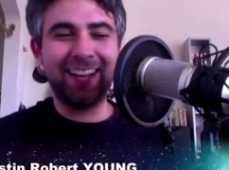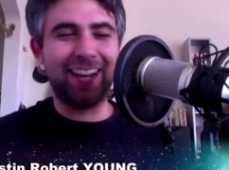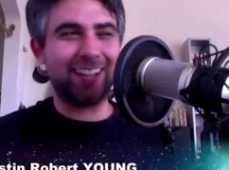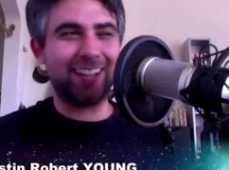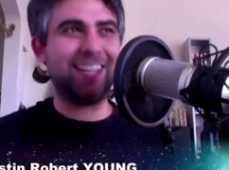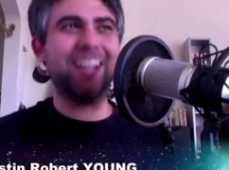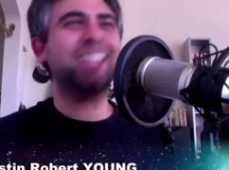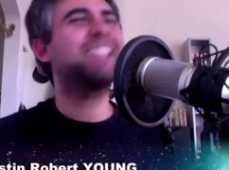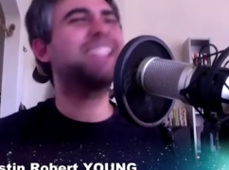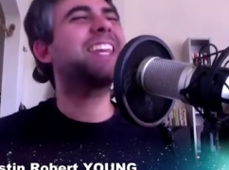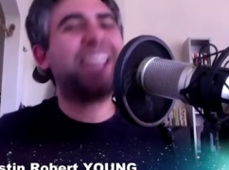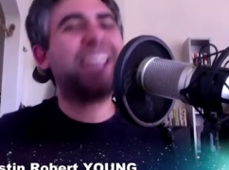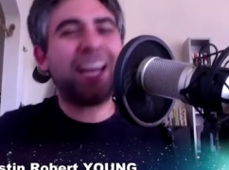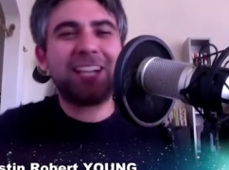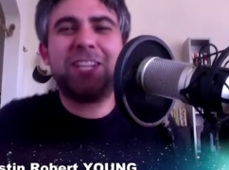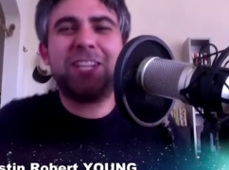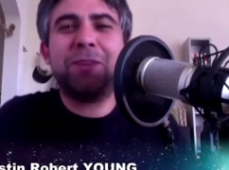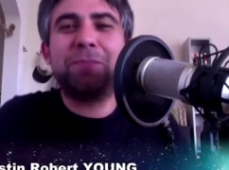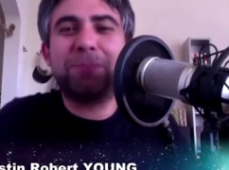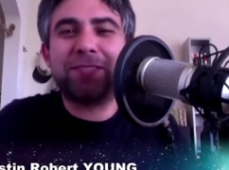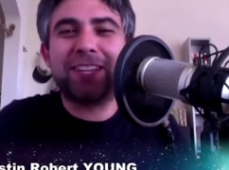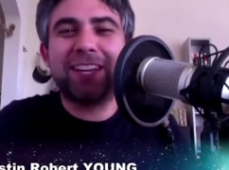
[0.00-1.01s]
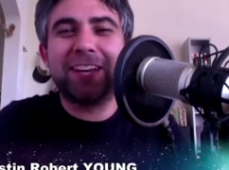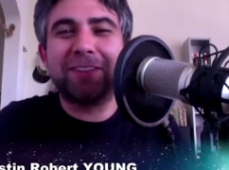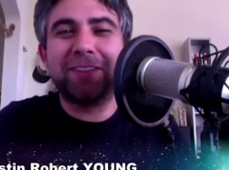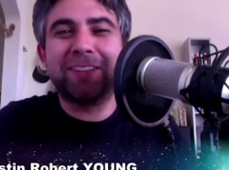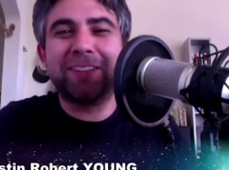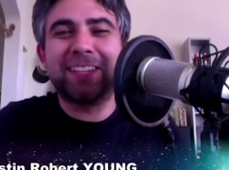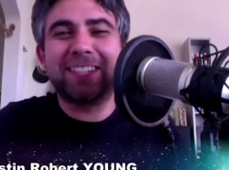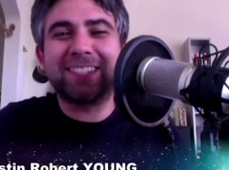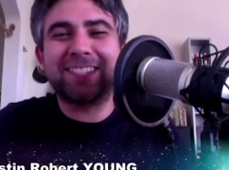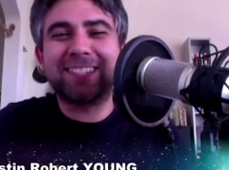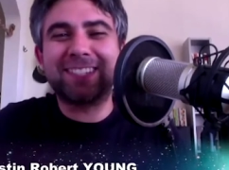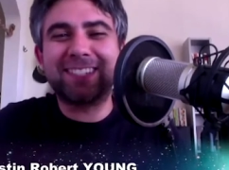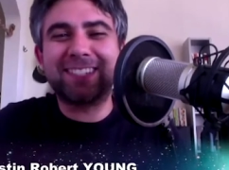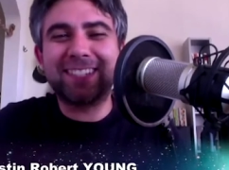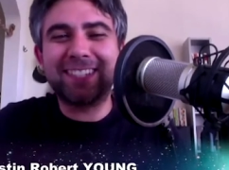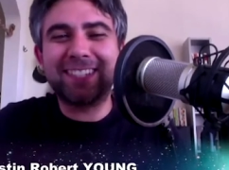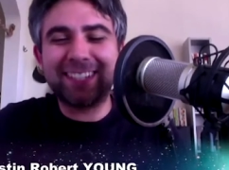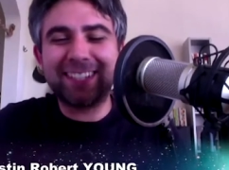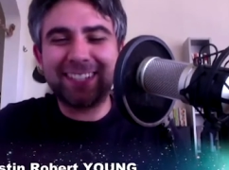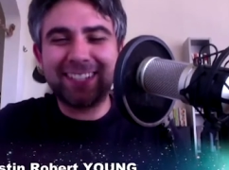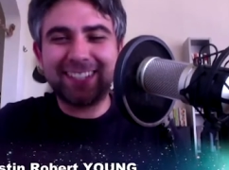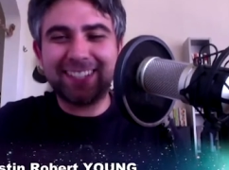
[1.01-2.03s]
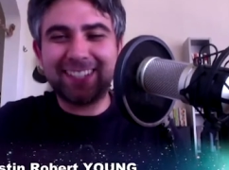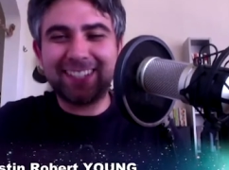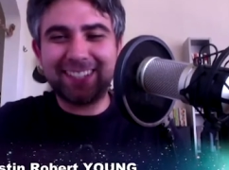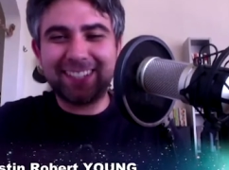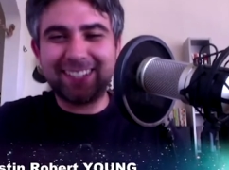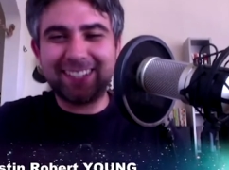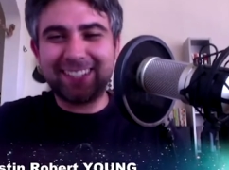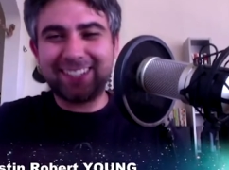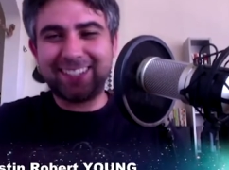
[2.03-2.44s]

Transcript: It's not the catch-up service. Yeah.